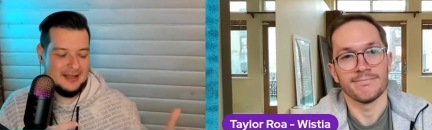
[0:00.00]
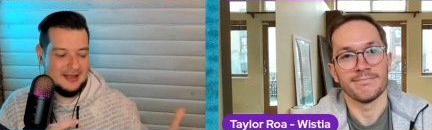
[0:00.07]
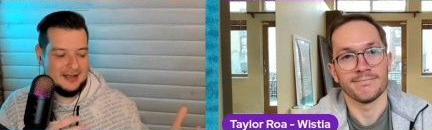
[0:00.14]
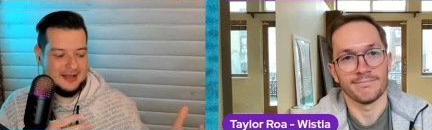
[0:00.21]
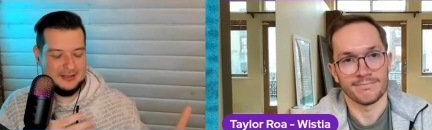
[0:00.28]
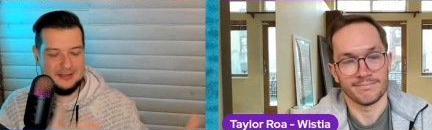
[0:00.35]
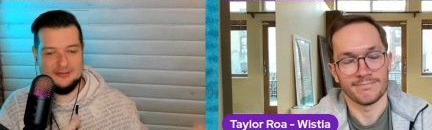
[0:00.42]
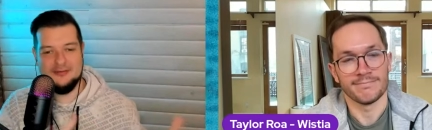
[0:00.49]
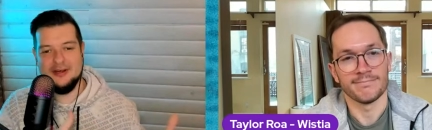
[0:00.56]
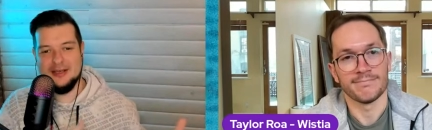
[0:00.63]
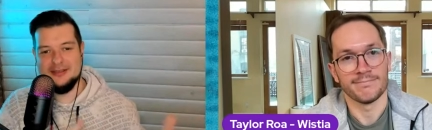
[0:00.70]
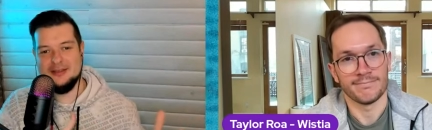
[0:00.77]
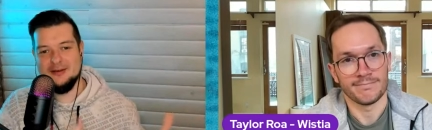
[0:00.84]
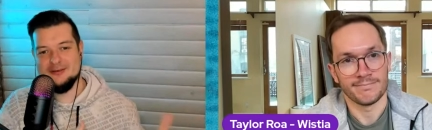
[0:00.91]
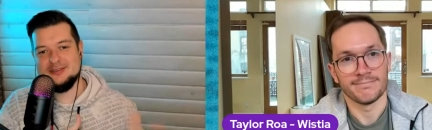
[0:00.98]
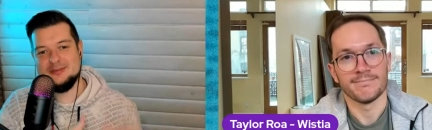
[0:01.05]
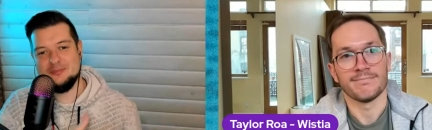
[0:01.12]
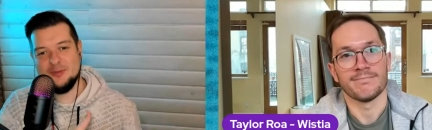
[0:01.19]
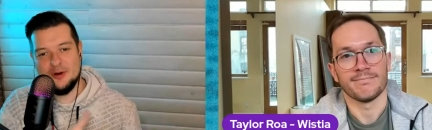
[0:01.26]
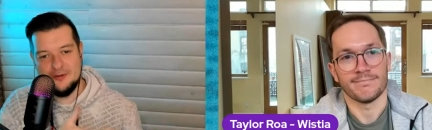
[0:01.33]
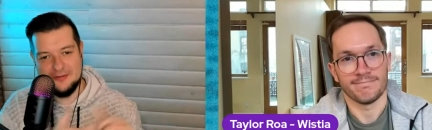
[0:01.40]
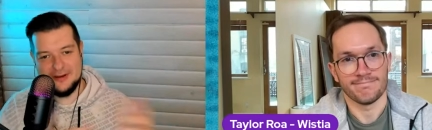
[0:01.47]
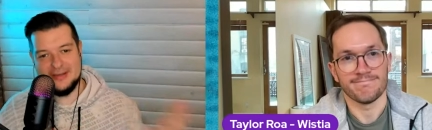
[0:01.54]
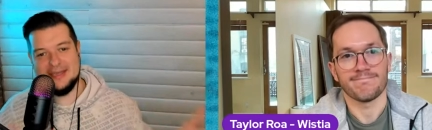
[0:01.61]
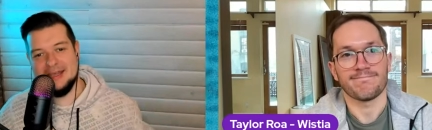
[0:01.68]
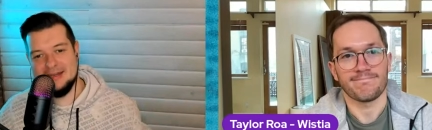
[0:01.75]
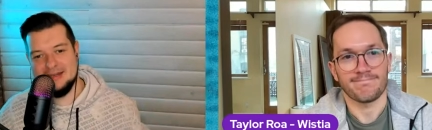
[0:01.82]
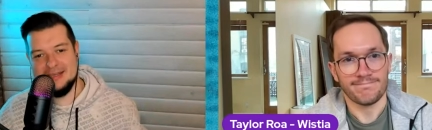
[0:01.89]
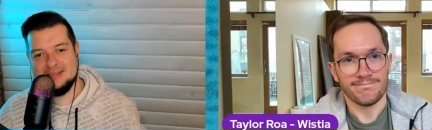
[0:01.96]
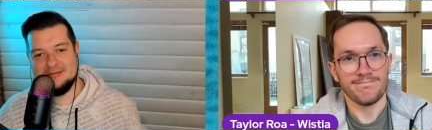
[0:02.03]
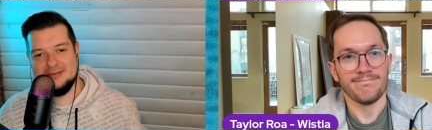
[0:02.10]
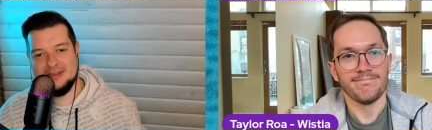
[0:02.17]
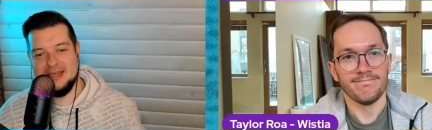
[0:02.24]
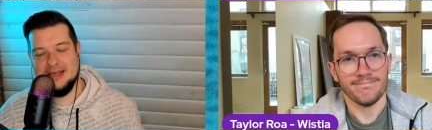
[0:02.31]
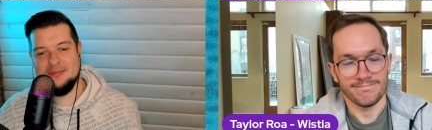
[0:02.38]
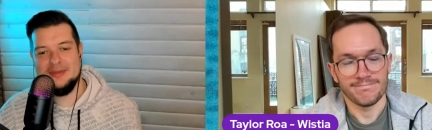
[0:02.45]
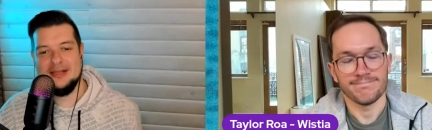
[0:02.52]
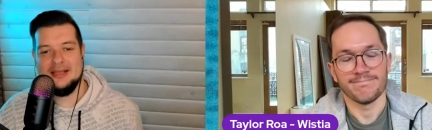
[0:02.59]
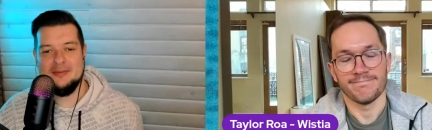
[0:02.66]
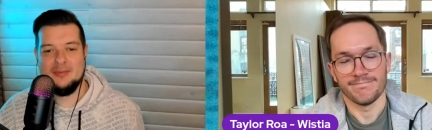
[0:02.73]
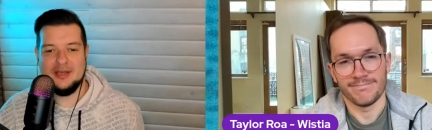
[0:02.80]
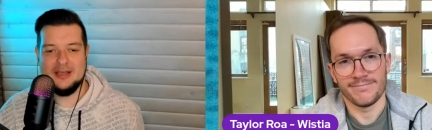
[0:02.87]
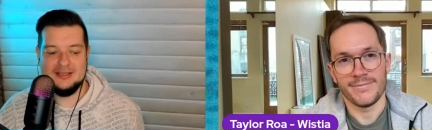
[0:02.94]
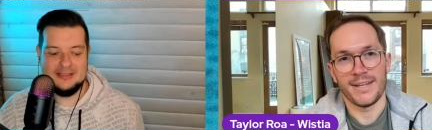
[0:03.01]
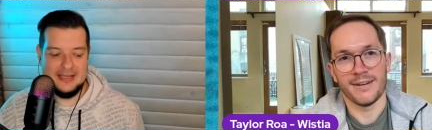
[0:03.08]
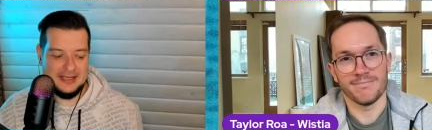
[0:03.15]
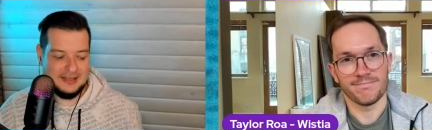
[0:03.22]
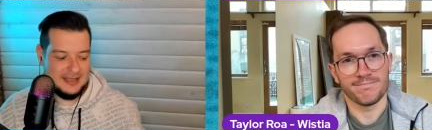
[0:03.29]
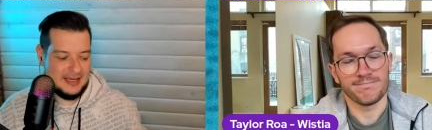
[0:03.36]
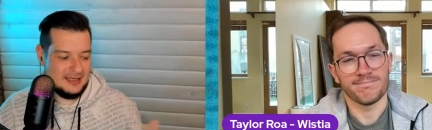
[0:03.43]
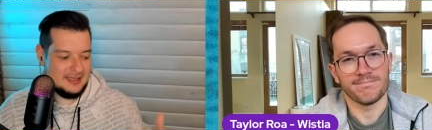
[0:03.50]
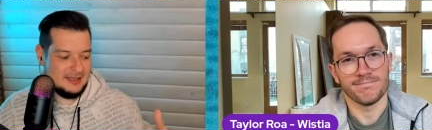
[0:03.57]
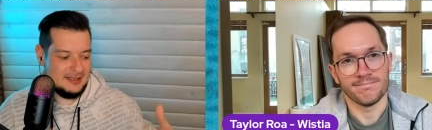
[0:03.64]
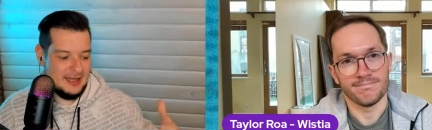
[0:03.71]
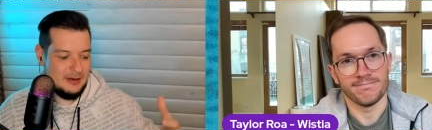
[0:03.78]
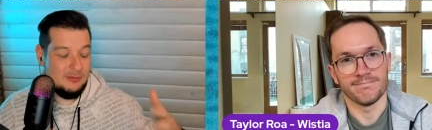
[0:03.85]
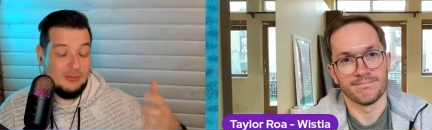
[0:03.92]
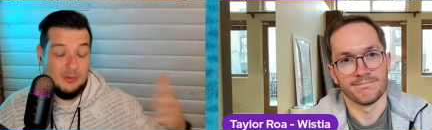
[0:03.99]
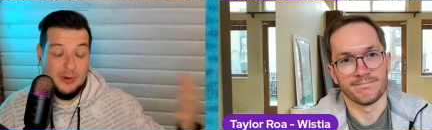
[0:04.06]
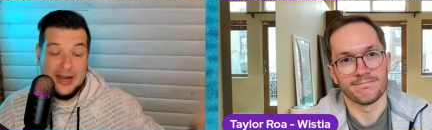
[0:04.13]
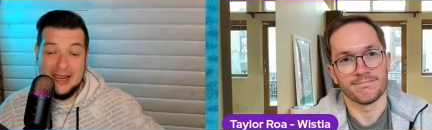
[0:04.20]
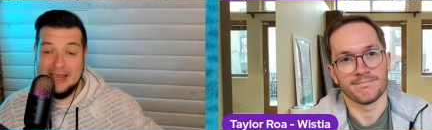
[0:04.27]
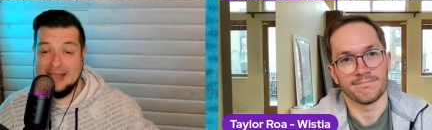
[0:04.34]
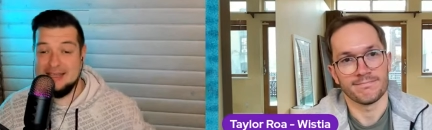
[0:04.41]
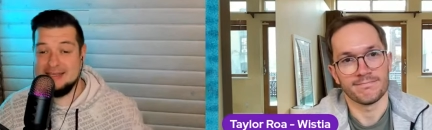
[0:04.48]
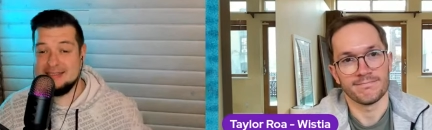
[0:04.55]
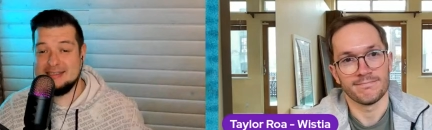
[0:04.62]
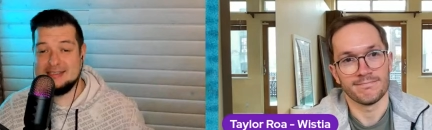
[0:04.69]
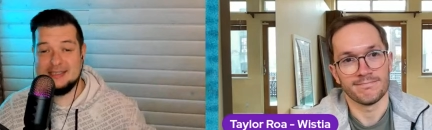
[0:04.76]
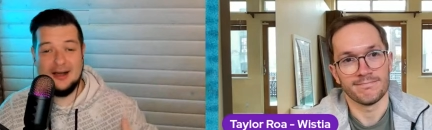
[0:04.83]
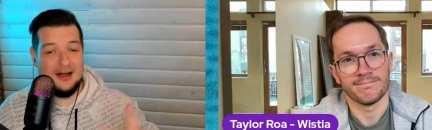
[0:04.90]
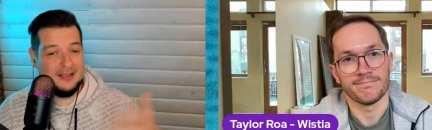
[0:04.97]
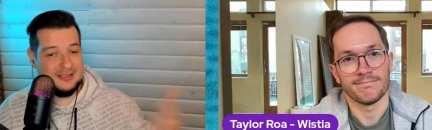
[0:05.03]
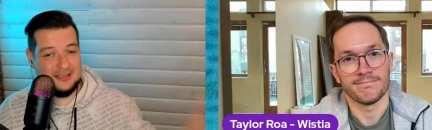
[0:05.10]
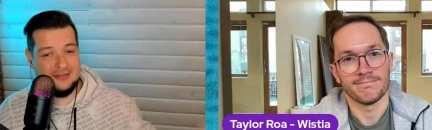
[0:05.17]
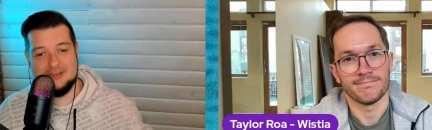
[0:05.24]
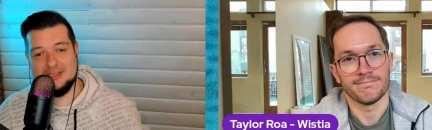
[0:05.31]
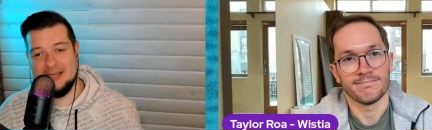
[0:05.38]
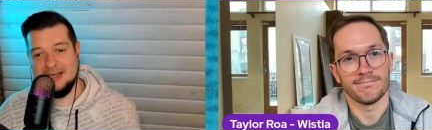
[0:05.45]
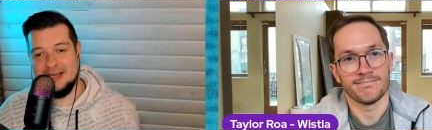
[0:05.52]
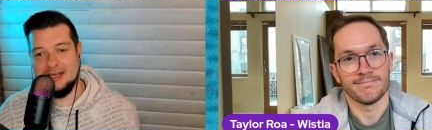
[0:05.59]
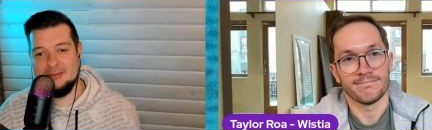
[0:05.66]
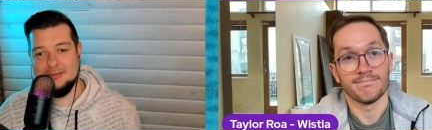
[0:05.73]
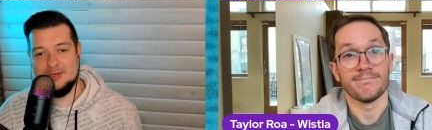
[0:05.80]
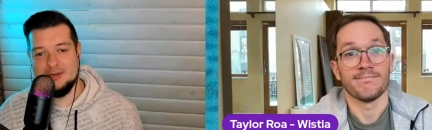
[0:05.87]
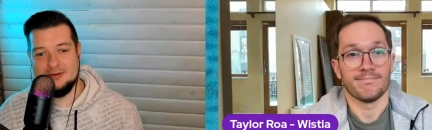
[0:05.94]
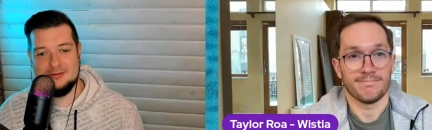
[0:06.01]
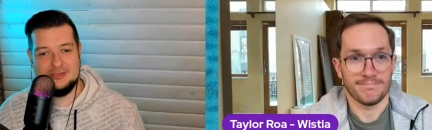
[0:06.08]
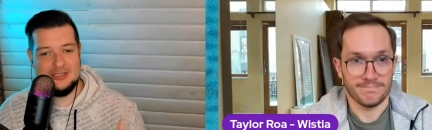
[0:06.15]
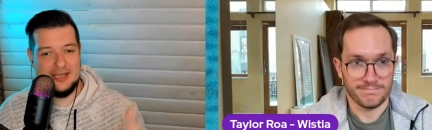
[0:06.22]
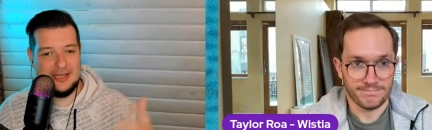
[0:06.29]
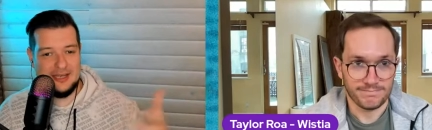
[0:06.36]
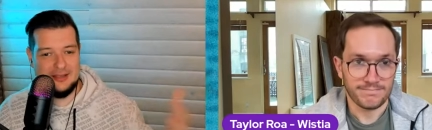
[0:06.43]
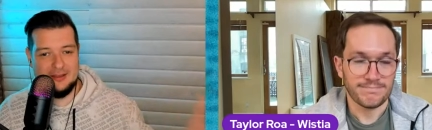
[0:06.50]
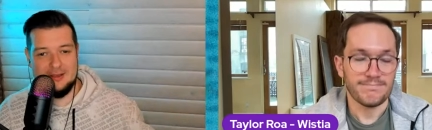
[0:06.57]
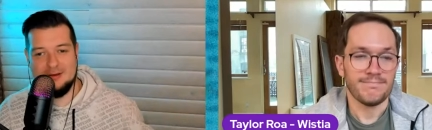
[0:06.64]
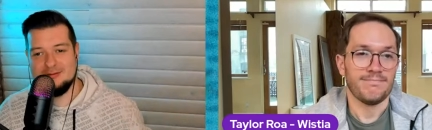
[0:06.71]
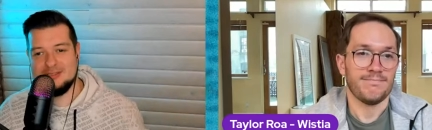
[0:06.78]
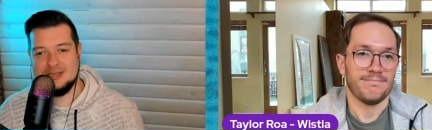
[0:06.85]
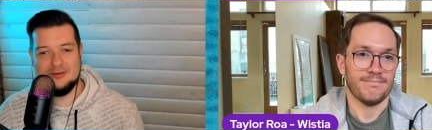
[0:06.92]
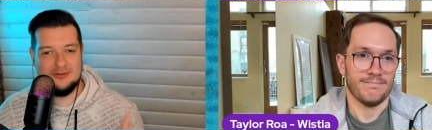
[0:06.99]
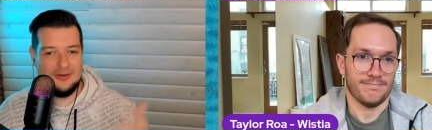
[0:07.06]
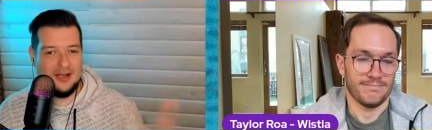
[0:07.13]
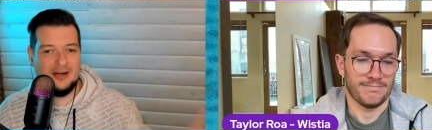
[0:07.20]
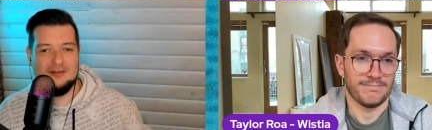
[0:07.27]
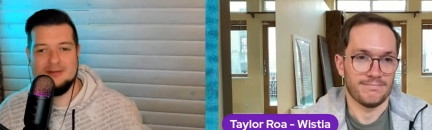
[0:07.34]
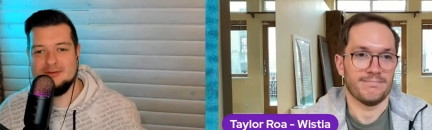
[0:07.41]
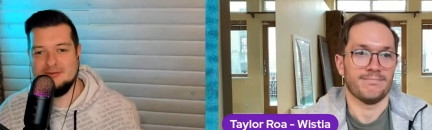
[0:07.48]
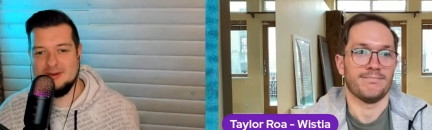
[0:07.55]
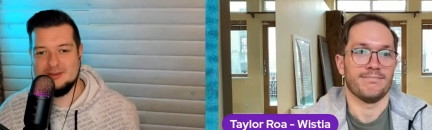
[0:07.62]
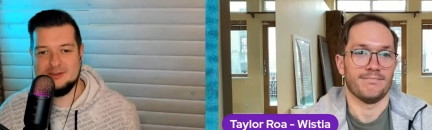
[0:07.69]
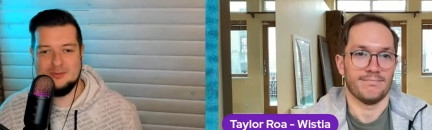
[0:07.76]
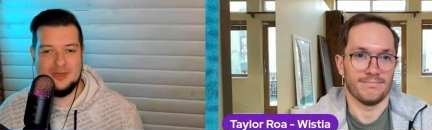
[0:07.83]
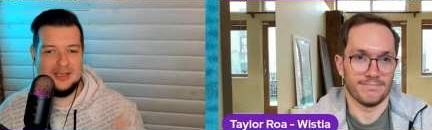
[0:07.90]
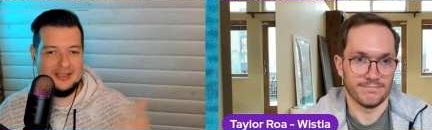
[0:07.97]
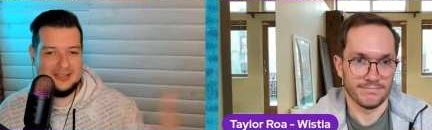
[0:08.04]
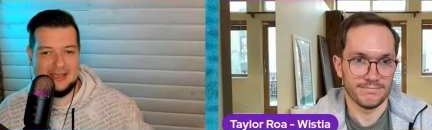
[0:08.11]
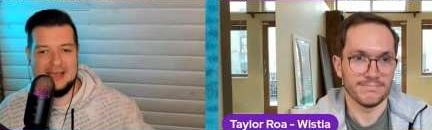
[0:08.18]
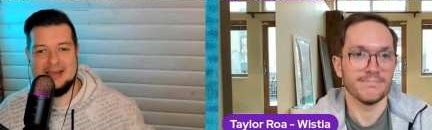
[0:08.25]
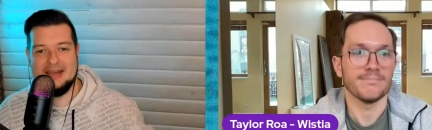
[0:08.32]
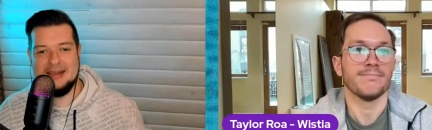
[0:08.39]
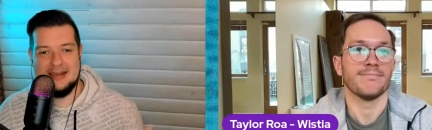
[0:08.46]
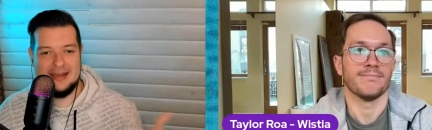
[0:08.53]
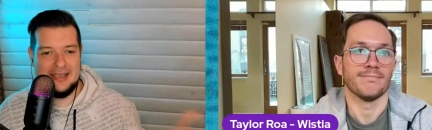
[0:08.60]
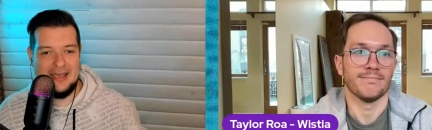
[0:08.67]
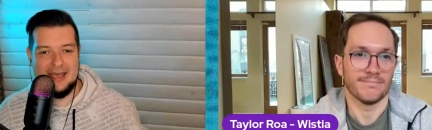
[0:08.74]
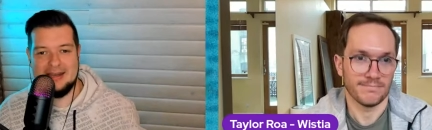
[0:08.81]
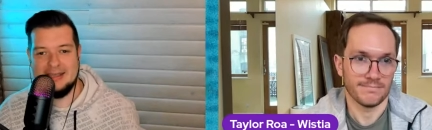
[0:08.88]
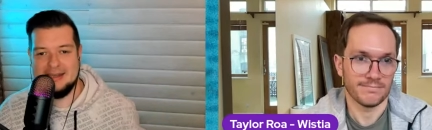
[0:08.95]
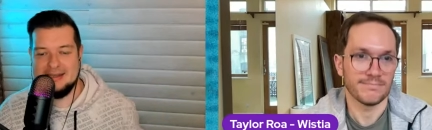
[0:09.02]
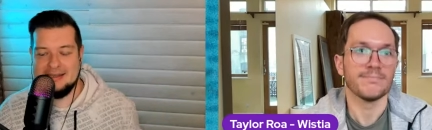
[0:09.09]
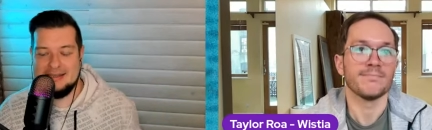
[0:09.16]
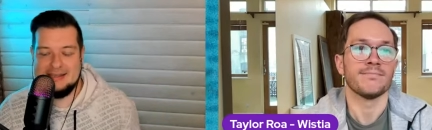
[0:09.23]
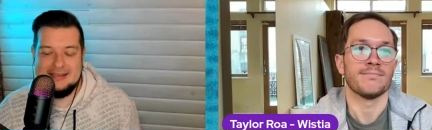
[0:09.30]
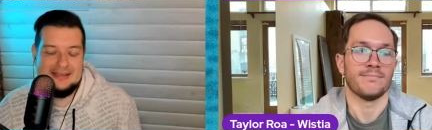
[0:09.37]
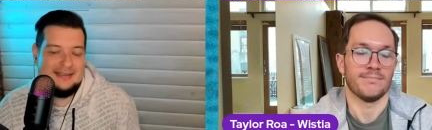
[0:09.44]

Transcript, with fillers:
Speaker 1: uh, to find those perfect candidates for them because they they they waste tons of time you know checking those irrelevant resumes again and again and it